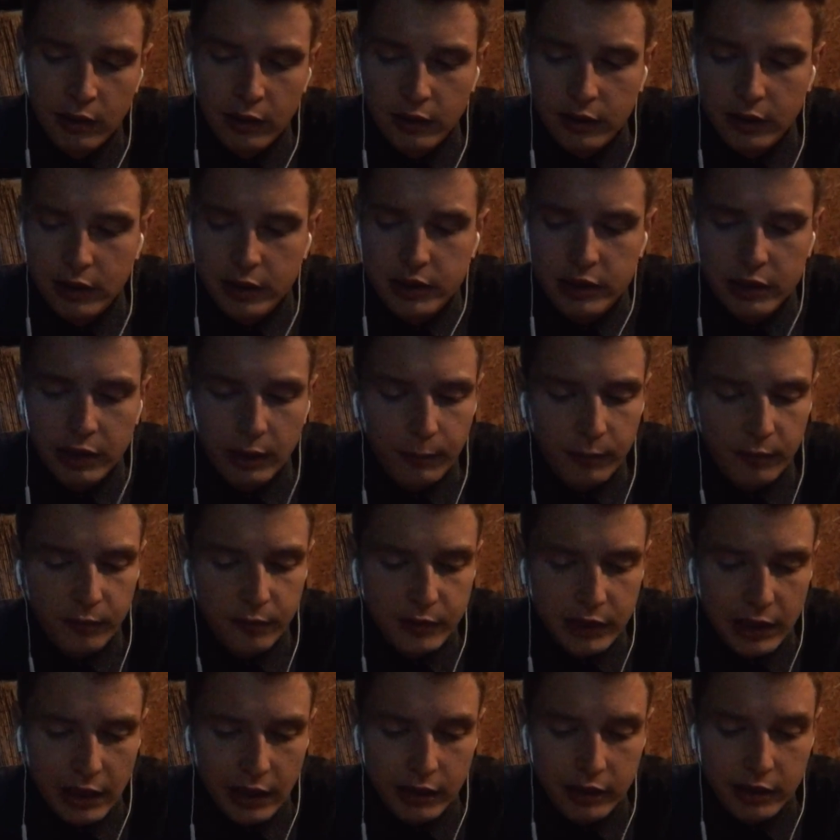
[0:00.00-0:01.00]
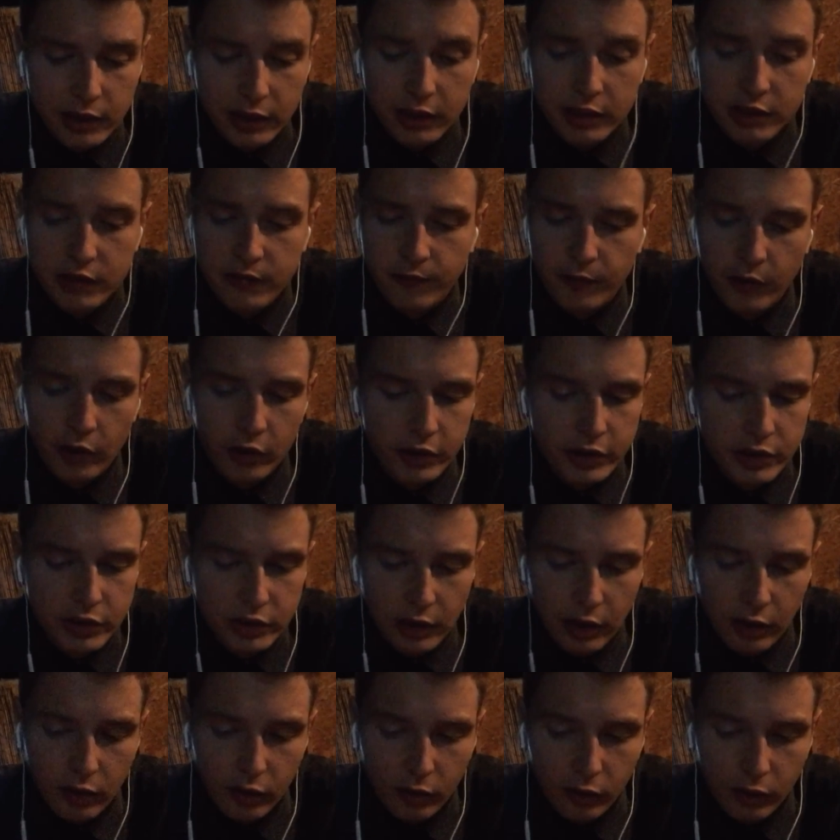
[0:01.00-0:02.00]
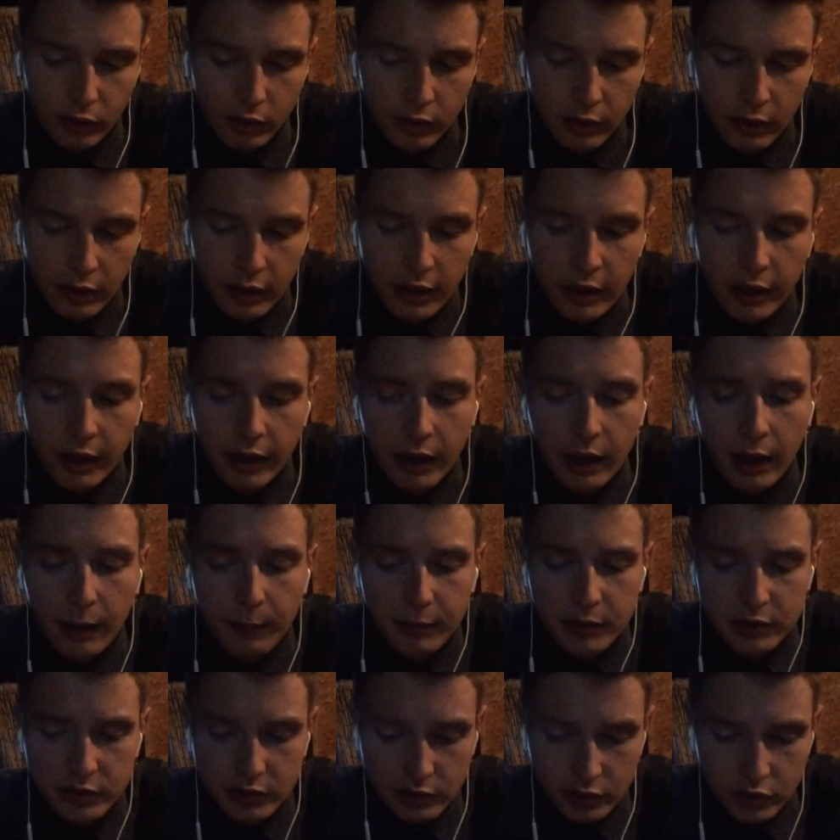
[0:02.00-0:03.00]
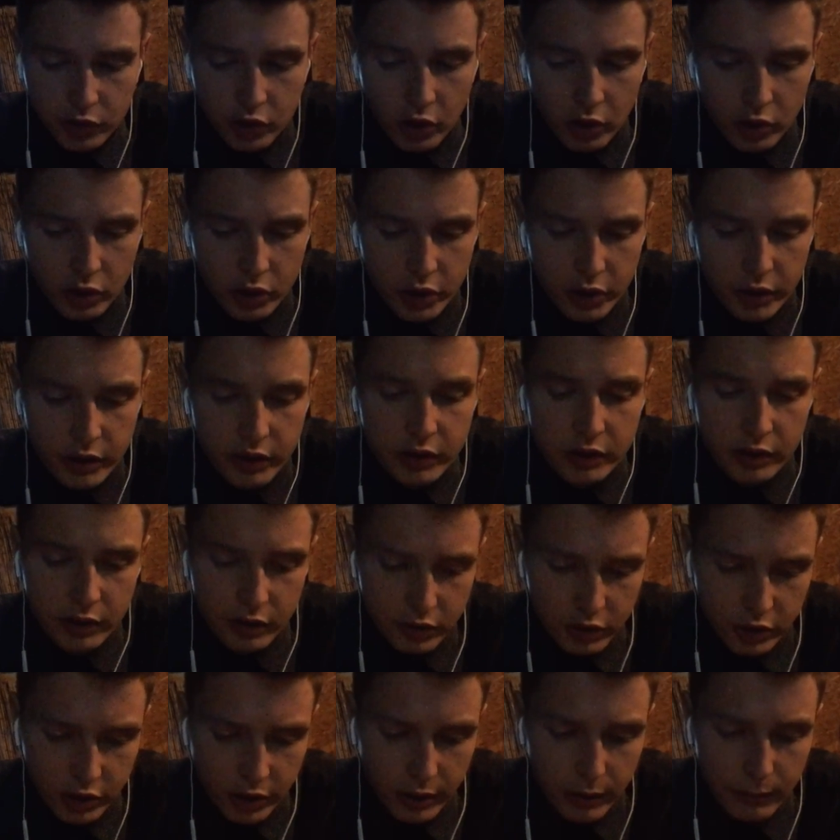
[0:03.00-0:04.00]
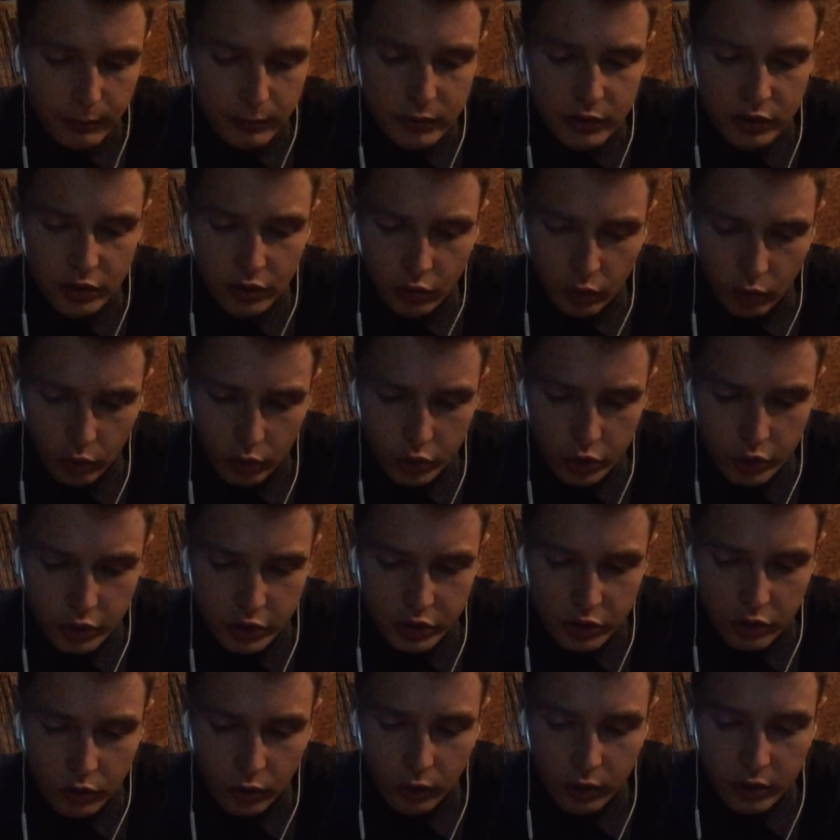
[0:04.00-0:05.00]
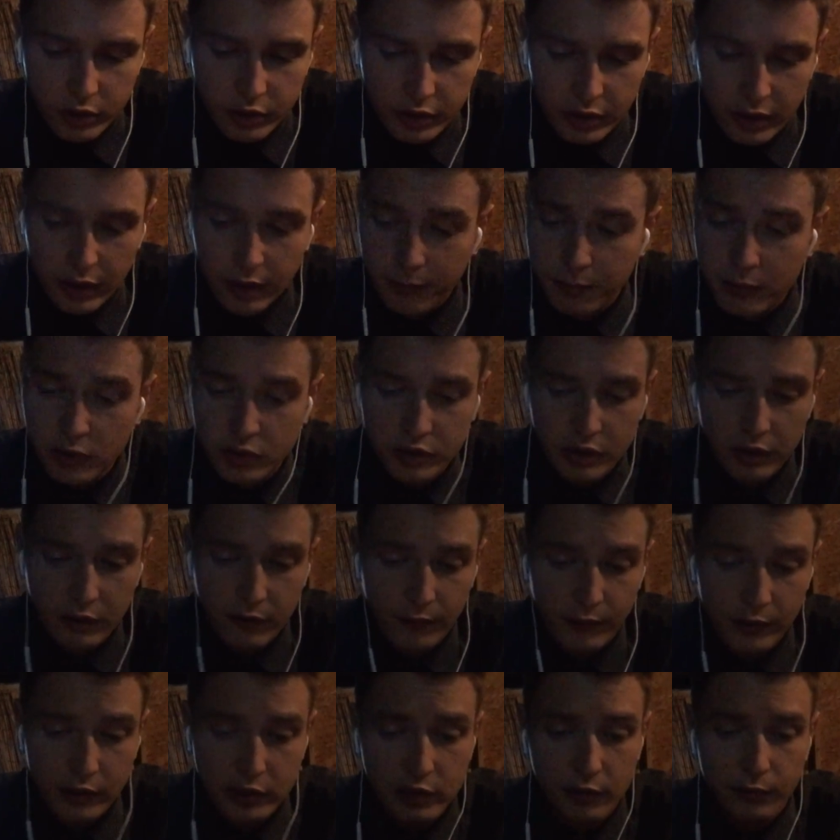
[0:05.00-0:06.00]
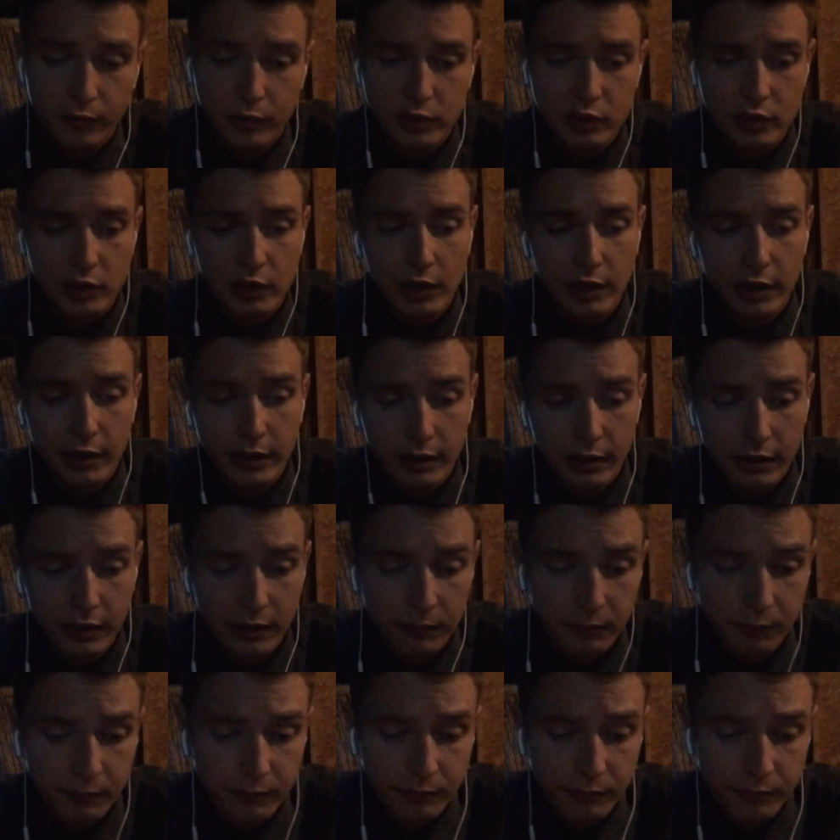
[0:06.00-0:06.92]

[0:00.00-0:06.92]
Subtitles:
This type of tactic is very subtle. It happens in churches, gyms, grocery stores, and music festivals alike.